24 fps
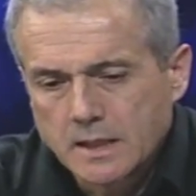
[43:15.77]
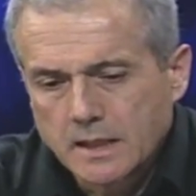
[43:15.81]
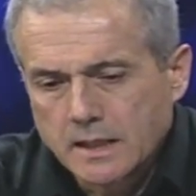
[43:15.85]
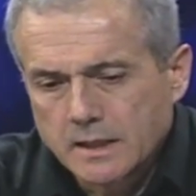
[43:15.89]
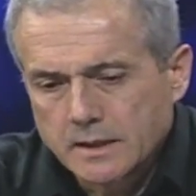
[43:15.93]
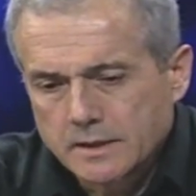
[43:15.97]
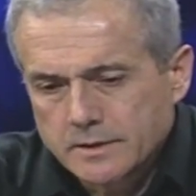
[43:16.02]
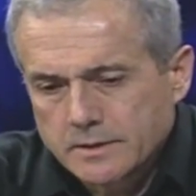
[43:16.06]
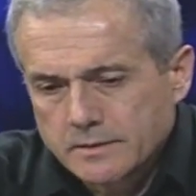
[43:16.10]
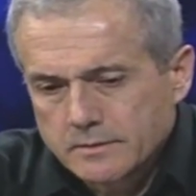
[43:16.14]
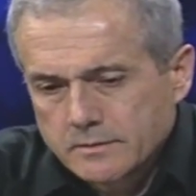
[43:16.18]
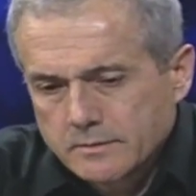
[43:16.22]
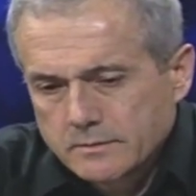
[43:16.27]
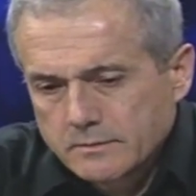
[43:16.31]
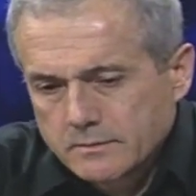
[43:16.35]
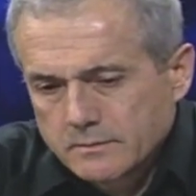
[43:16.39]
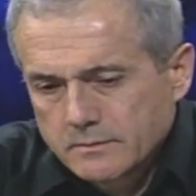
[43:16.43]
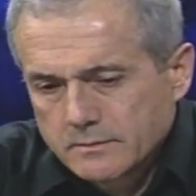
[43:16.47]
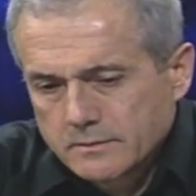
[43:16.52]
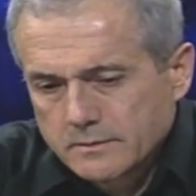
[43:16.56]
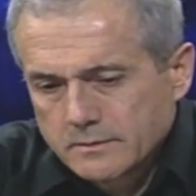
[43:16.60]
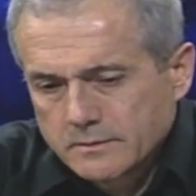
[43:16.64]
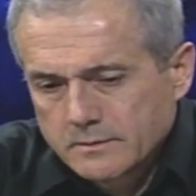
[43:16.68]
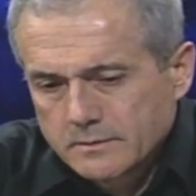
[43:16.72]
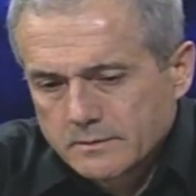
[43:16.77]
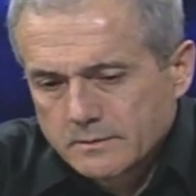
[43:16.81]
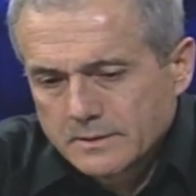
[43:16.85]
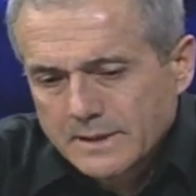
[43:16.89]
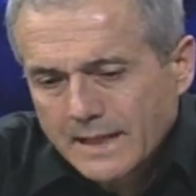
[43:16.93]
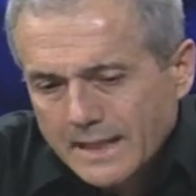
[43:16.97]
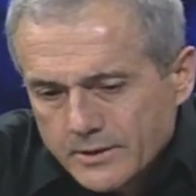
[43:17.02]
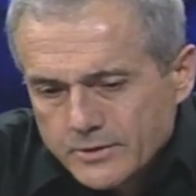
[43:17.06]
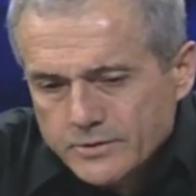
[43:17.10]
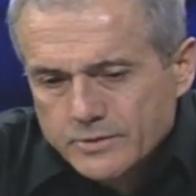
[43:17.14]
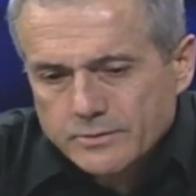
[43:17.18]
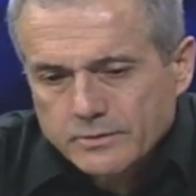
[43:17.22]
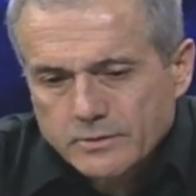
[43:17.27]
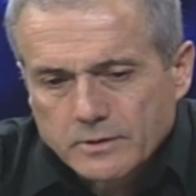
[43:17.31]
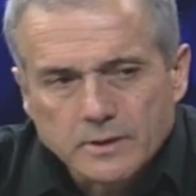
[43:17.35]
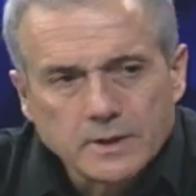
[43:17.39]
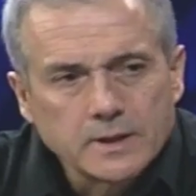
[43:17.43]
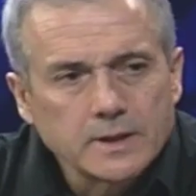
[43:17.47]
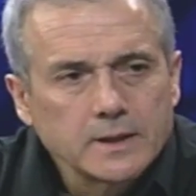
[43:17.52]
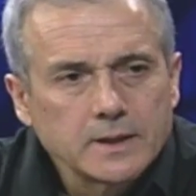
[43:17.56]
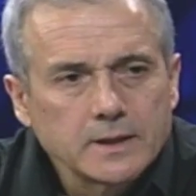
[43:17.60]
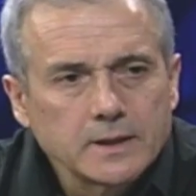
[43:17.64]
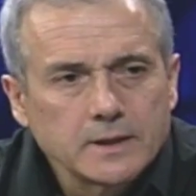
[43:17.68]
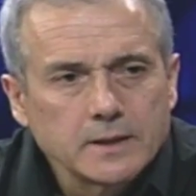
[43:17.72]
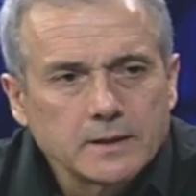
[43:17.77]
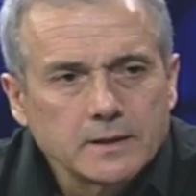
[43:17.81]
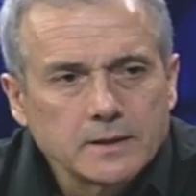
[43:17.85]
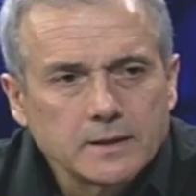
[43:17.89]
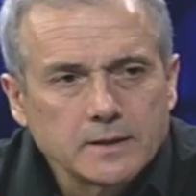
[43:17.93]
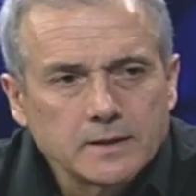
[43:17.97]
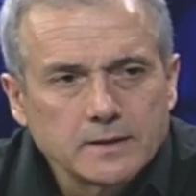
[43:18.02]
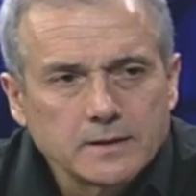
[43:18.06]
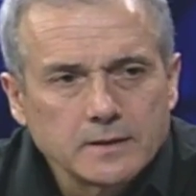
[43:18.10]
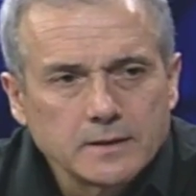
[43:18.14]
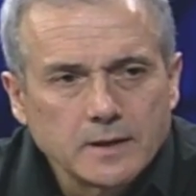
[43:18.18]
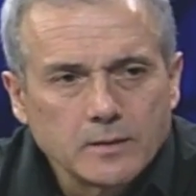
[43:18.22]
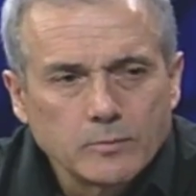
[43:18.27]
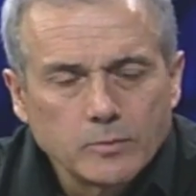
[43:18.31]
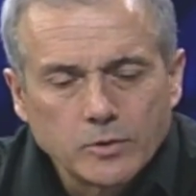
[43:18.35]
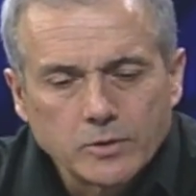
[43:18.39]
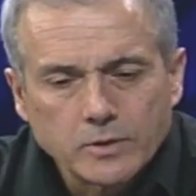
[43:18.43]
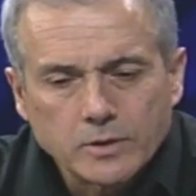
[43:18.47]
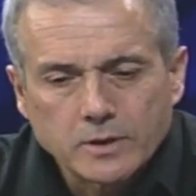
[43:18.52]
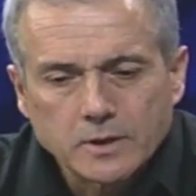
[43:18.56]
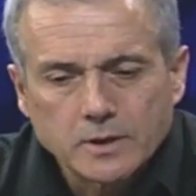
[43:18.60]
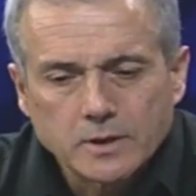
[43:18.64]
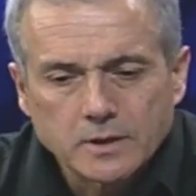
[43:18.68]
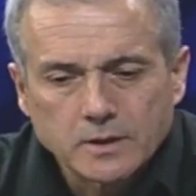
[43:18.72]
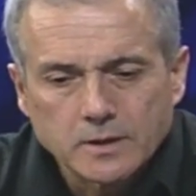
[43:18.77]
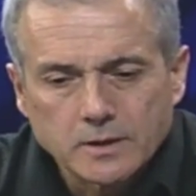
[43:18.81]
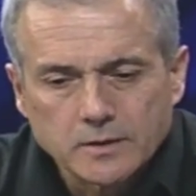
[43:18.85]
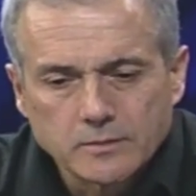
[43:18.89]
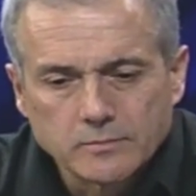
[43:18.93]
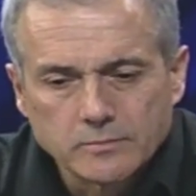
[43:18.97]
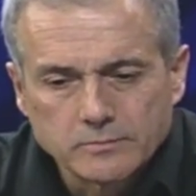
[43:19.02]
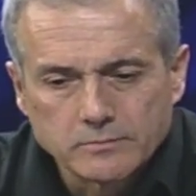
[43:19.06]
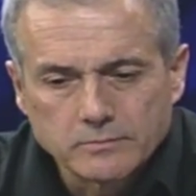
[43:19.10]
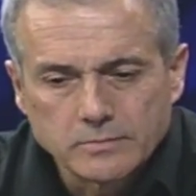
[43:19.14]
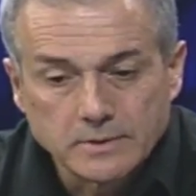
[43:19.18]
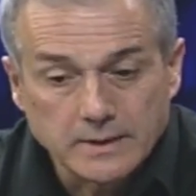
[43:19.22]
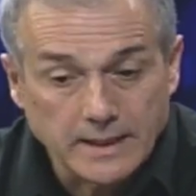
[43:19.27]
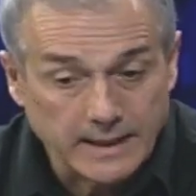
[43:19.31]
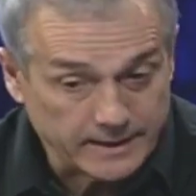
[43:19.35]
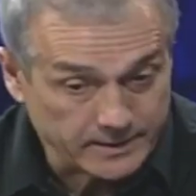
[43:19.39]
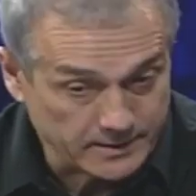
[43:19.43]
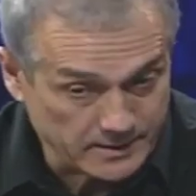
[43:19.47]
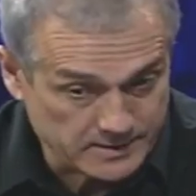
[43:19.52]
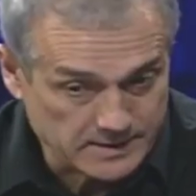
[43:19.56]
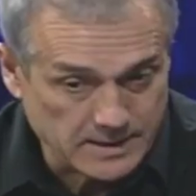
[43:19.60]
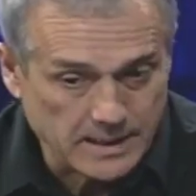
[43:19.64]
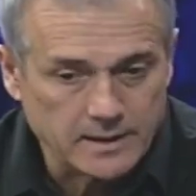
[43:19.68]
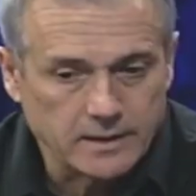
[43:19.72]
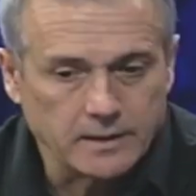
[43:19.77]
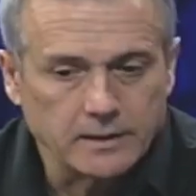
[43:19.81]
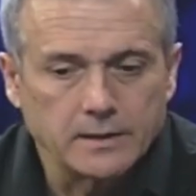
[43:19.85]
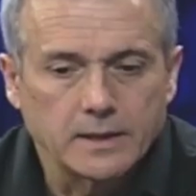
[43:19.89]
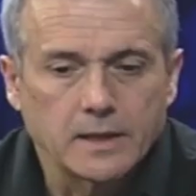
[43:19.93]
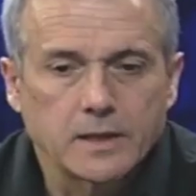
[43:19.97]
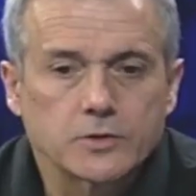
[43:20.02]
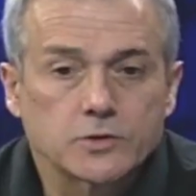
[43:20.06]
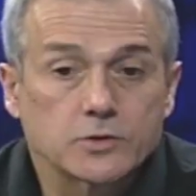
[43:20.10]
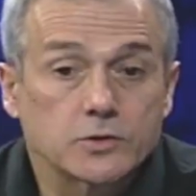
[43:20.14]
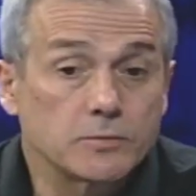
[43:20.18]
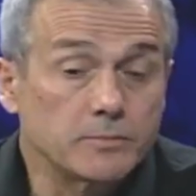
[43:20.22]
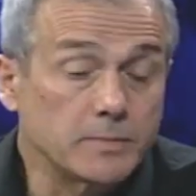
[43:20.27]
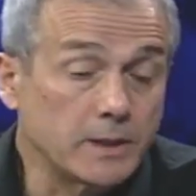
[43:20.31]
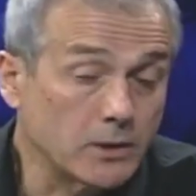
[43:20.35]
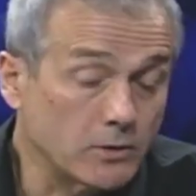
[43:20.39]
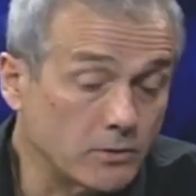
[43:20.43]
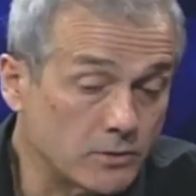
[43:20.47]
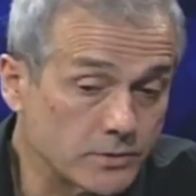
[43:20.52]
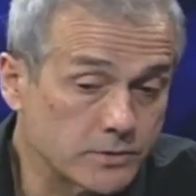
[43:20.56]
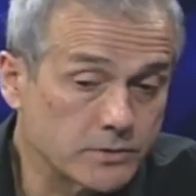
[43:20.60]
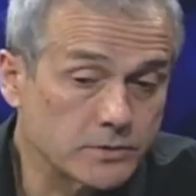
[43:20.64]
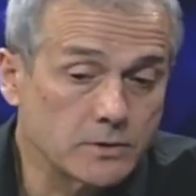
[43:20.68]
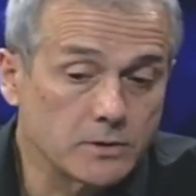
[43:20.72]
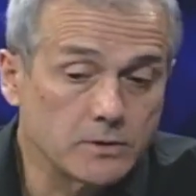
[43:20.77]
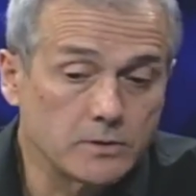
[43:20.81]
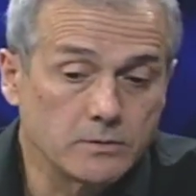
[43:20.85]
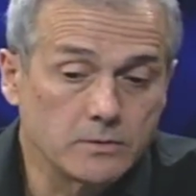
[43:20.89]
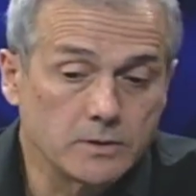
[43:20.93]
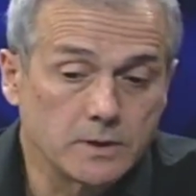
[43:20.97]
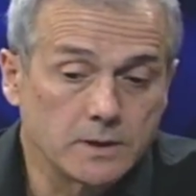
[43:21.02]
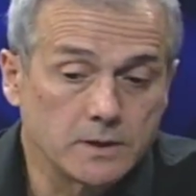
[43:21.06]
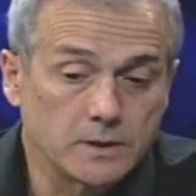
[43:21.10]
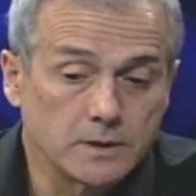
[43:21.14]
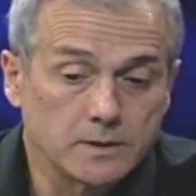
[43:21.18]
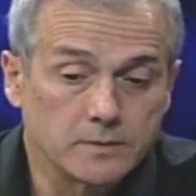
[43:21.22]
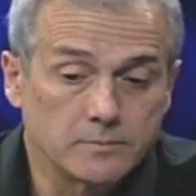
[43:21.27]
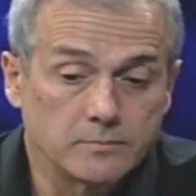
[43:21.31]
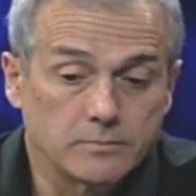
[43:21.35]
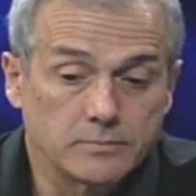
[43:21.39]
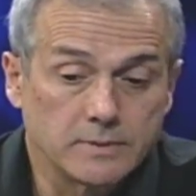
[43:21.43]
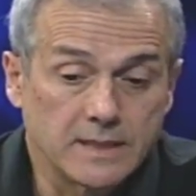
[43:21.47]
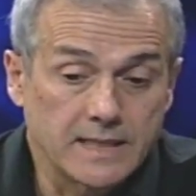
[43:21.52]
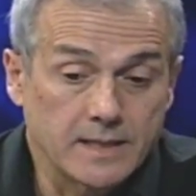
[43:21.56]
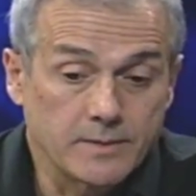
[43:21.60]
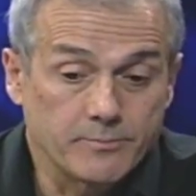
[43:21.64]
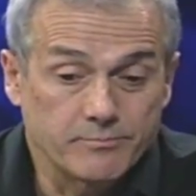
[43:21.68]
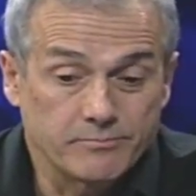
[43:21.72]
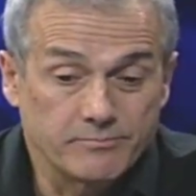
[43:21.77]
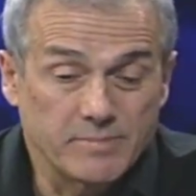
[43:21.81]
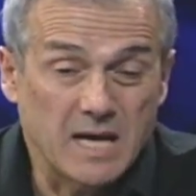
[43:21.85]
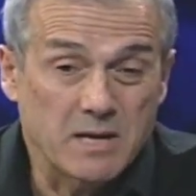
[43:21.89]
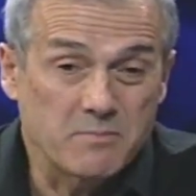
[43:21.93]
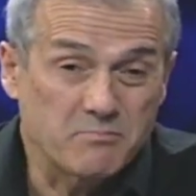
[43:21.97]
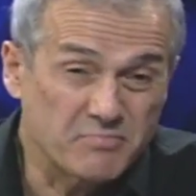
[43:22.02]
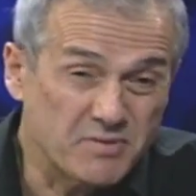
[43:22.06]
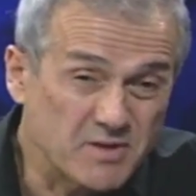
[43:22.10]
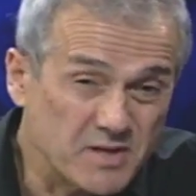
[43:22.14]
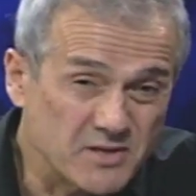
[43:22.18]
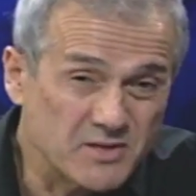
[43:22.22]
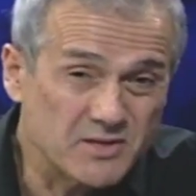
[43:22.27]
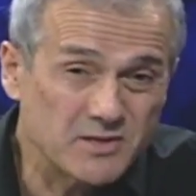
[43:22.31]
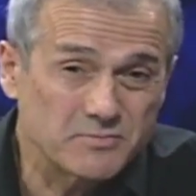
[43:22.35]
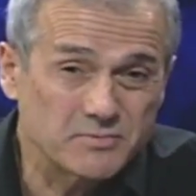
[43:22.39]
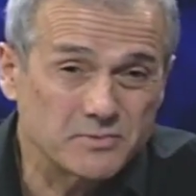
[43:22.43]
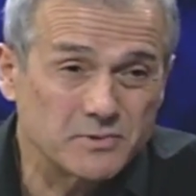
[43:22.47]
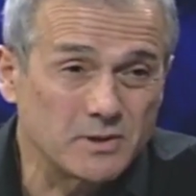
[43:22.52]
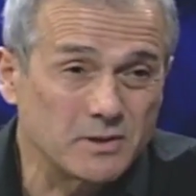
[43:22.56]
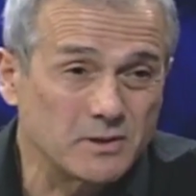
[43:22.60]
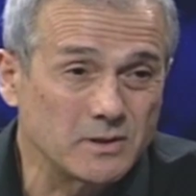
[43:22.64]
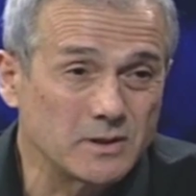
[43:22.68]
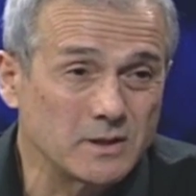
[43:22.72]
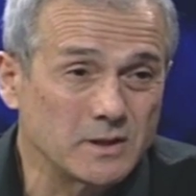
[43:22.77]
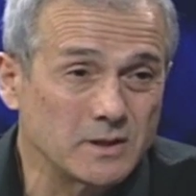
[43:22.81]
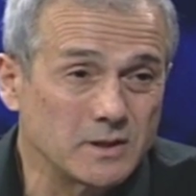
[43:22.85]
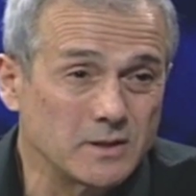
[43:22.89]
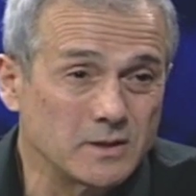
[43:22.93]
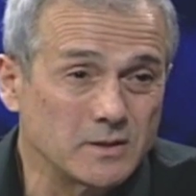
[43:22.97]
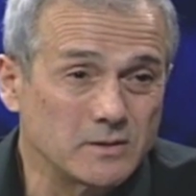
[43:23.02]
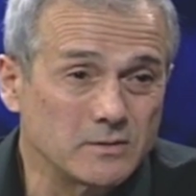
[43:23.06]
And naturally, uh, a book uh, like Design in Nature, but also uh, a, a principle uh,